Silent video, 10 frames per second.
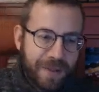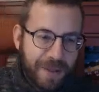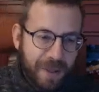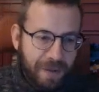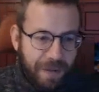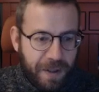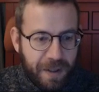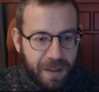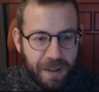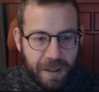So I think
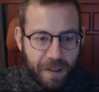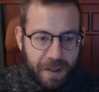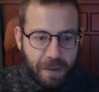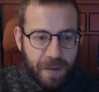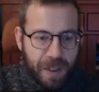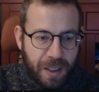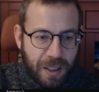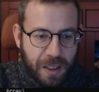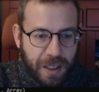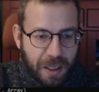
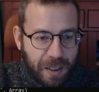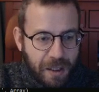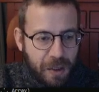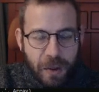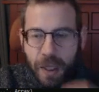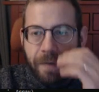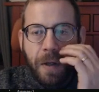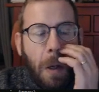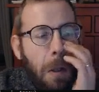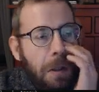we should have a
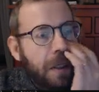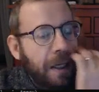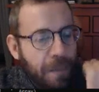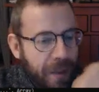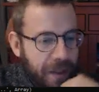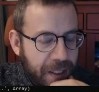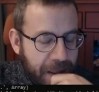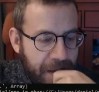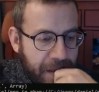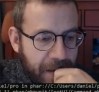hard time
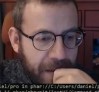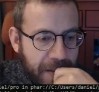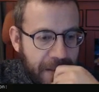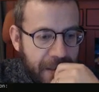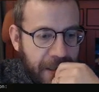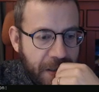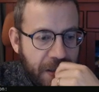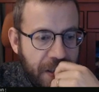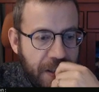detecting this, actually.